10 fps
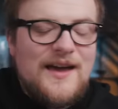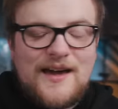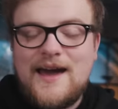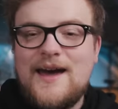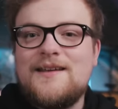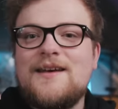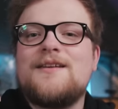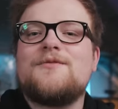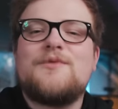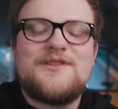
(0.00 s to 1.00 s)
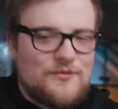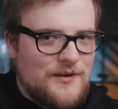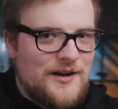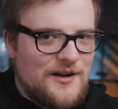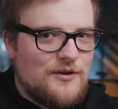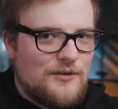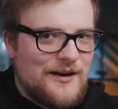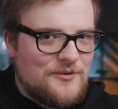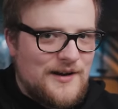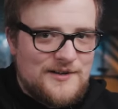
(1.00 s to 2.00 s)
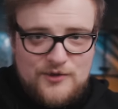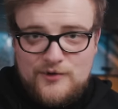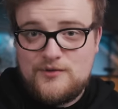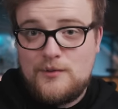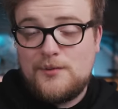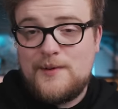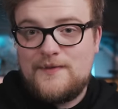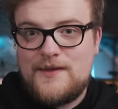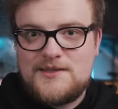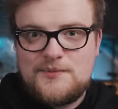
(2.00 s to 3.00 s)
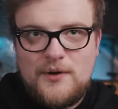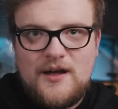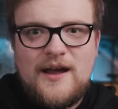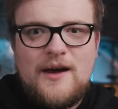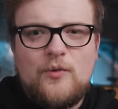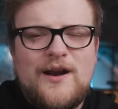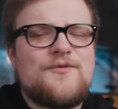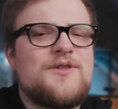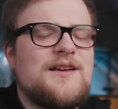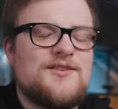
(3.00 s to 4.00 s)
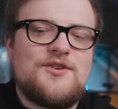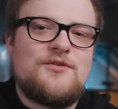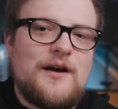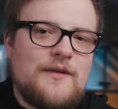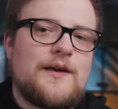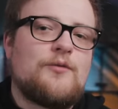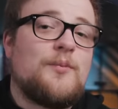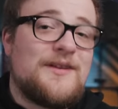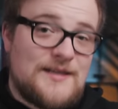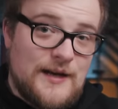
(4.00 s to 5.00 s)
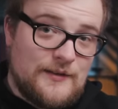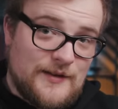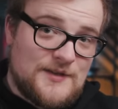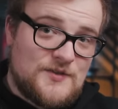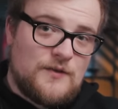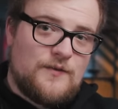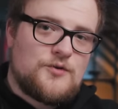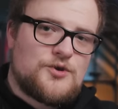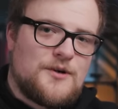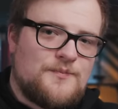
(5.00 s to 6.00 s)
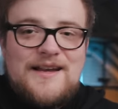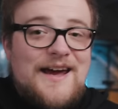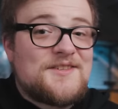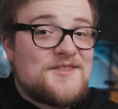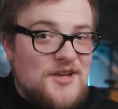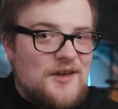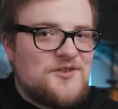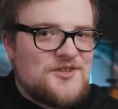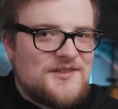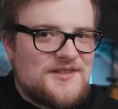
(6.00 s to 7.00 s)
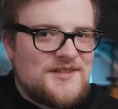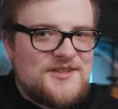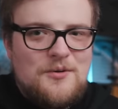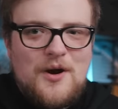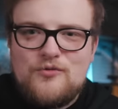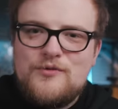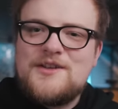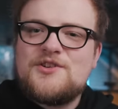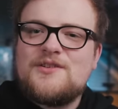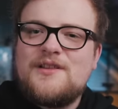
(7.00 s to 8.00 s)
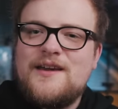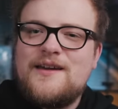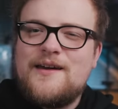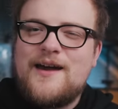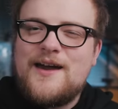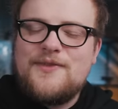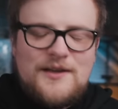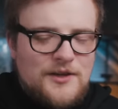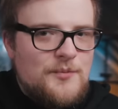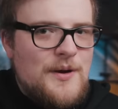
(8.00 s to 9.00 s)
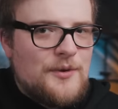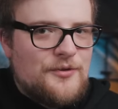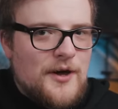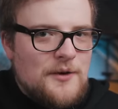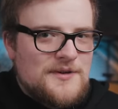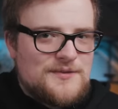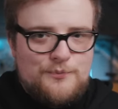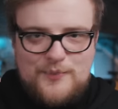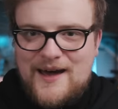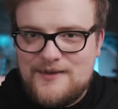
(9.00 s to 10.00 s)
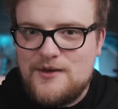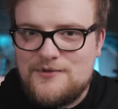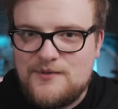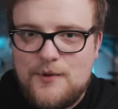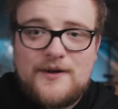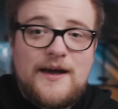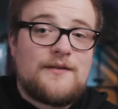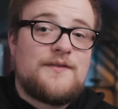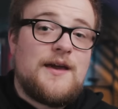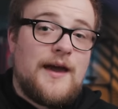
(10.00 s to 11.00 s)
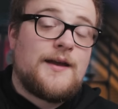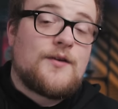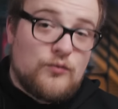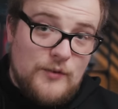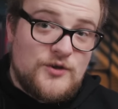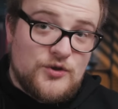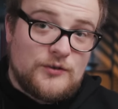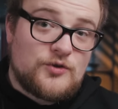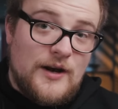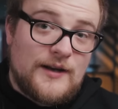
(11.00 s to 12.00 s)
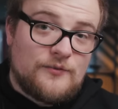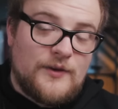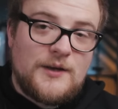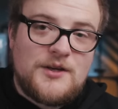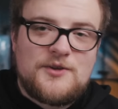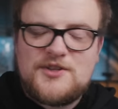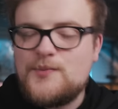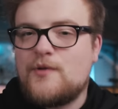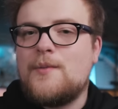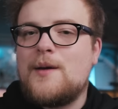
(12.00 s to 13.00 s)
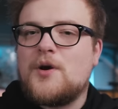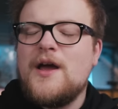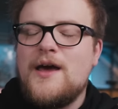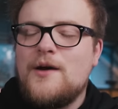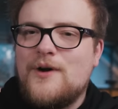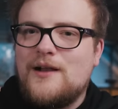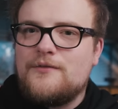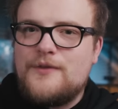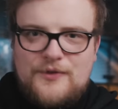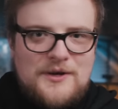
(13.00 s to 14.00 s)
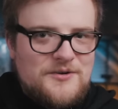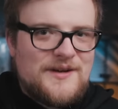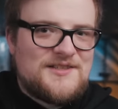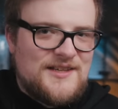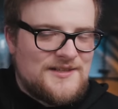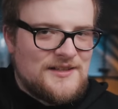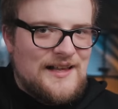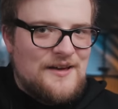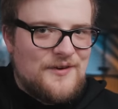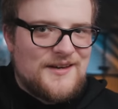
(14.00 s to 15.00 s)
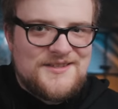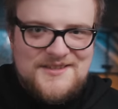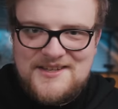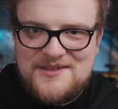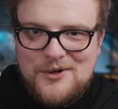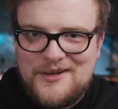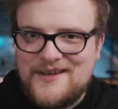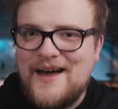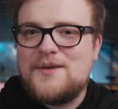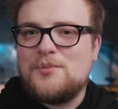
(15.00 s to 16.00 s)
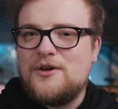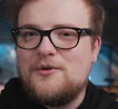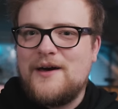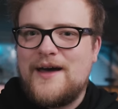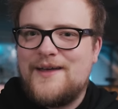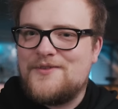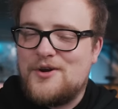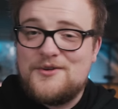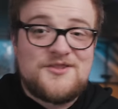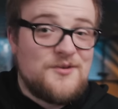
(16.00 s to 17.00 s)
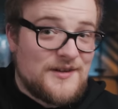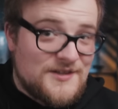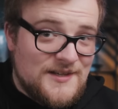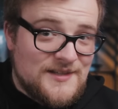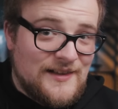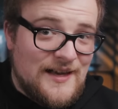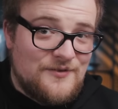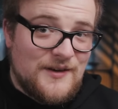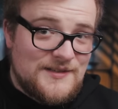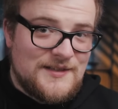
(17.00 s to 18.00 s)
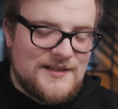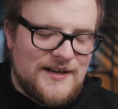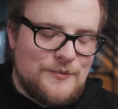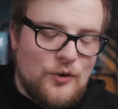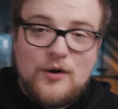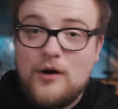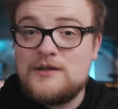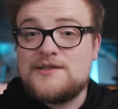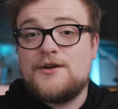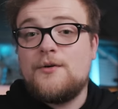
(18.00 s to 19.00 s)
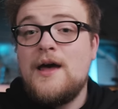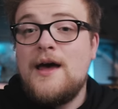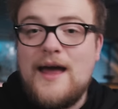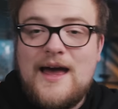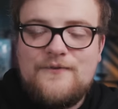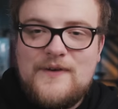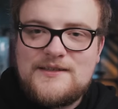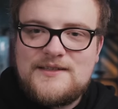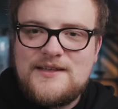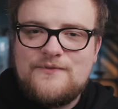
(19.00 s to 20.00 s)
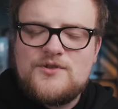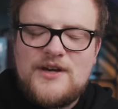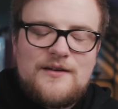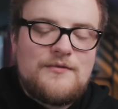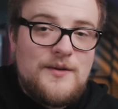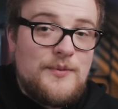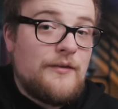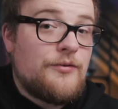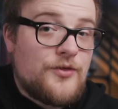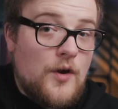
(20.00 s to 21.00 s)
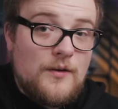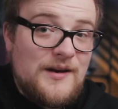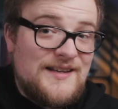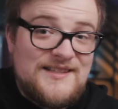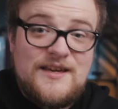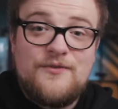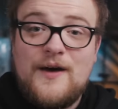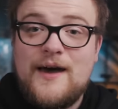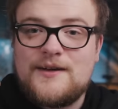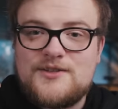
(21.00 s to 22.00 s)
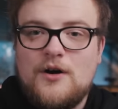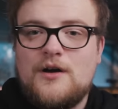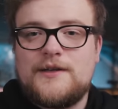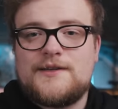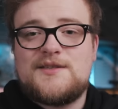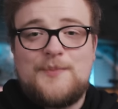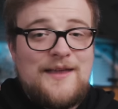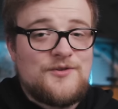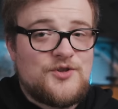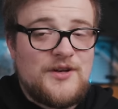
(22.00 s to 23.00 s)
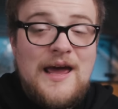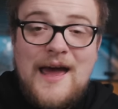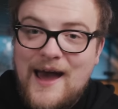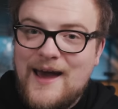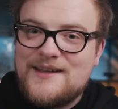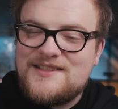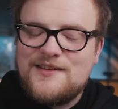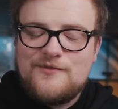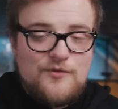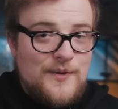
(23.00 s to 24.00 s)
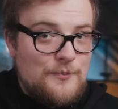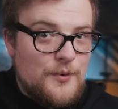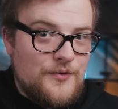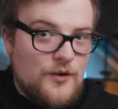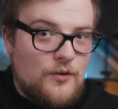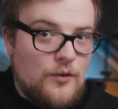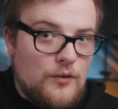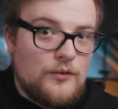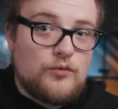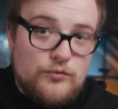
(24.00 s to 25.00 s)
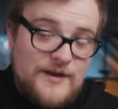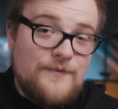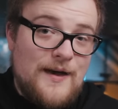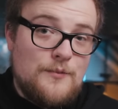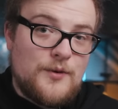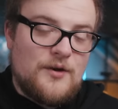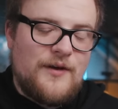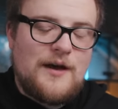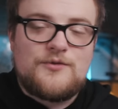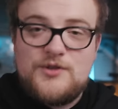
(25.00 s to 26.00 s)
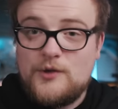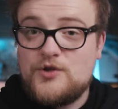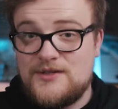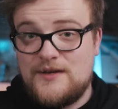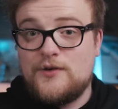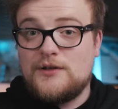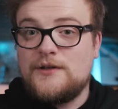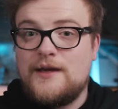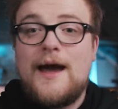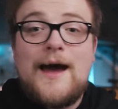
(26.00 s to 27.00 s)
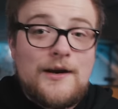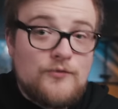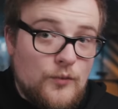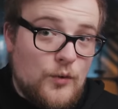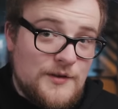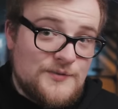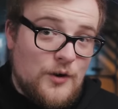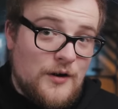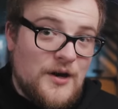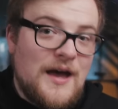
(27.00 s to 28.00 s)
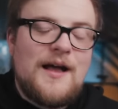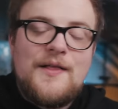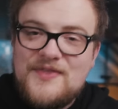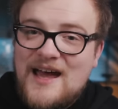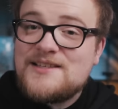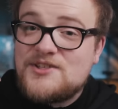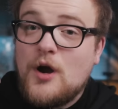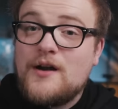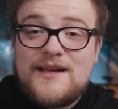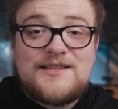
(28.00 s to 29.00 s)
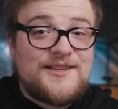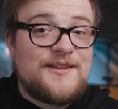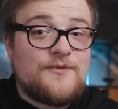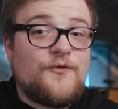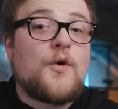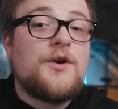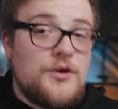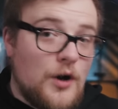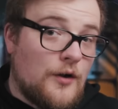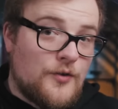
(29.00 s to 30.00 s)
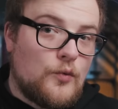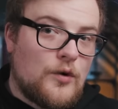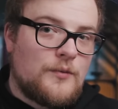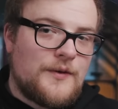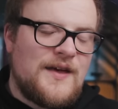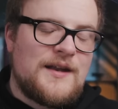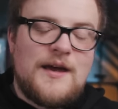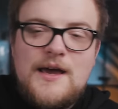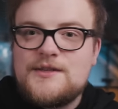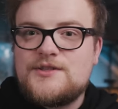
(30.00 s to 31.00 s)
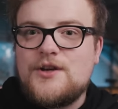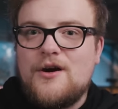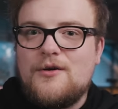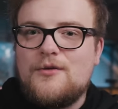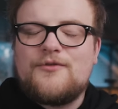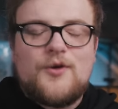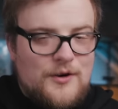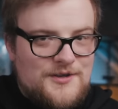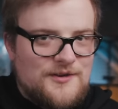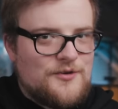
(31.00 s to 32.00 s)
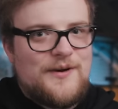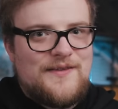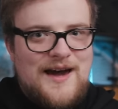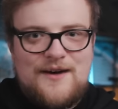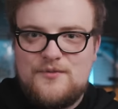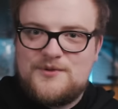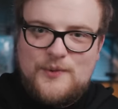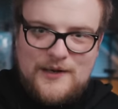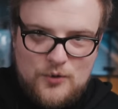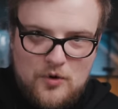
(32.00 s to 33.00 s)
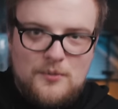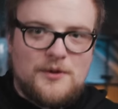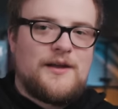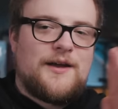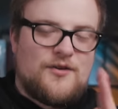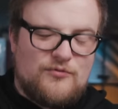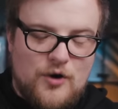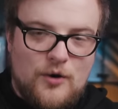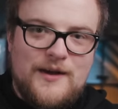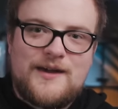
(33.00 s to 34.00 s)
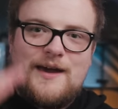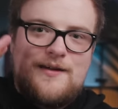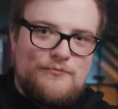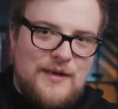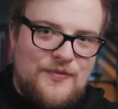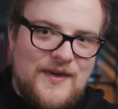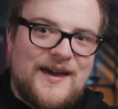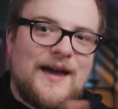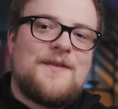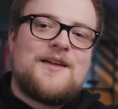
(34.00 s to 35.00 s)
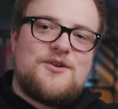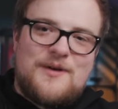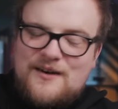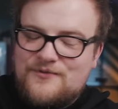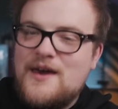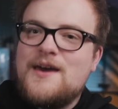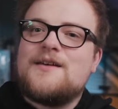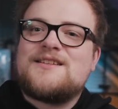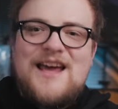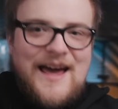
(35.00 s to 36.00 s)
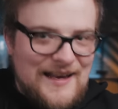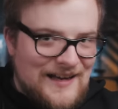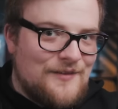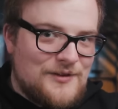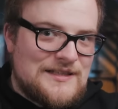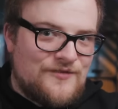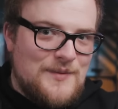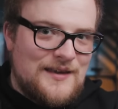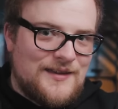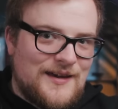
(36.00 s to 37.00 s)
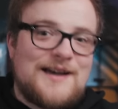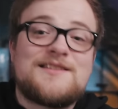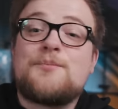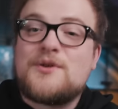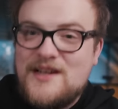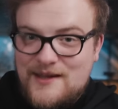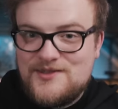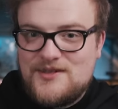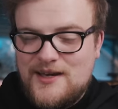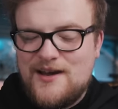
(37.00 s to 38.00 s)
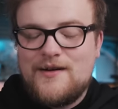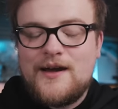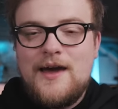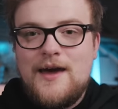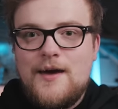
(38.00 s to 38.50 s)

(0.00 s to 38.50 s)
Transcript: Again, we don't really know how they're actually going to implement this, but whatever they do, I think will be telling us to the future. Next, dungeons. So originally, I think a lot of people thought it was bad news that we were getting the eight original Dragonflight dungeons, but remember, well, the Thundering Seasonal affix in Season 1 kind of blew, and they're not doing seasonal affixes anymore. Also, affixes have generally been thoroughly defanged all expansion, and remember the whole revamp of how dungeon difficulty and rewards work? That's starting in season four, not the war within. So, of course, you know, the way they have it between normal and heroic and mythic, and then you have 10 levels of mythic as it pertains to gearing.